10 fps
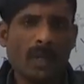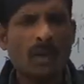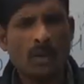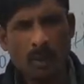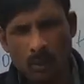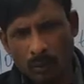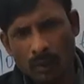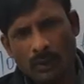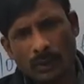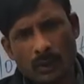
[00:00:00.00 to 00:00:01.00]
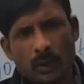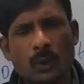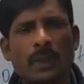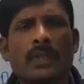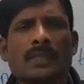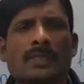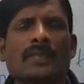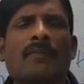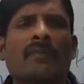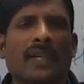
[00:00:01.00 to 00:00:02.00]
Now the story is
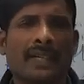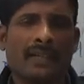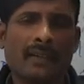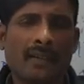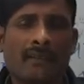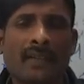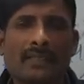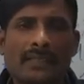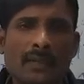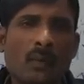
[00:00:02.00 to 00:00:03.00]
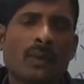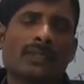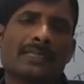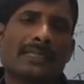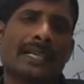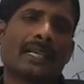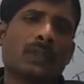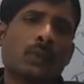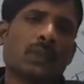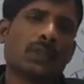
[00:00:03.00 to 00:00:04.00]
shifted when she was taken
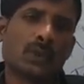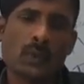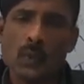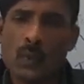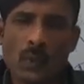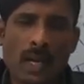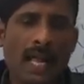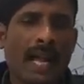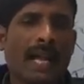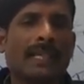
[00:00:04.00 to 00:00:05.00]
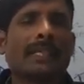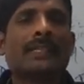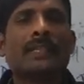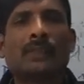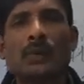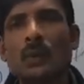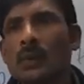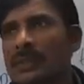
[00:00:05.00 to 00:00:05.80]
to the school, and in the school